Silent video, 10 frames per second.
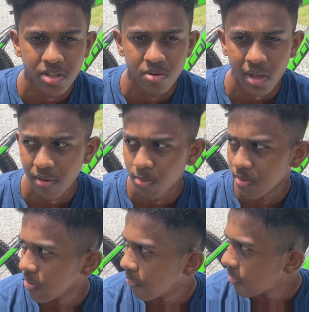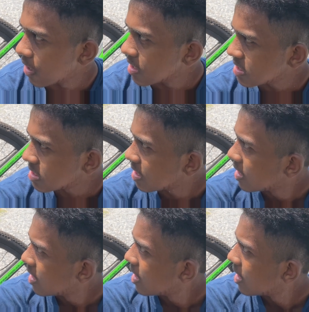you have with your friends,
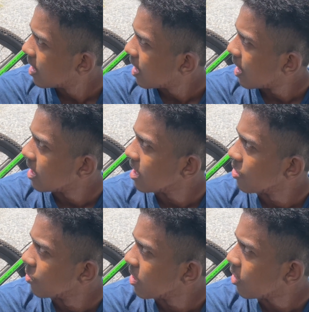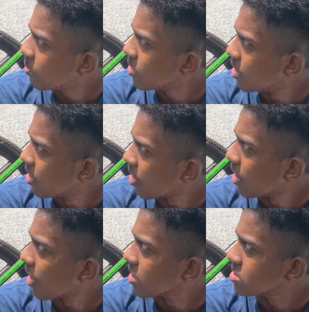and it will help you a lot.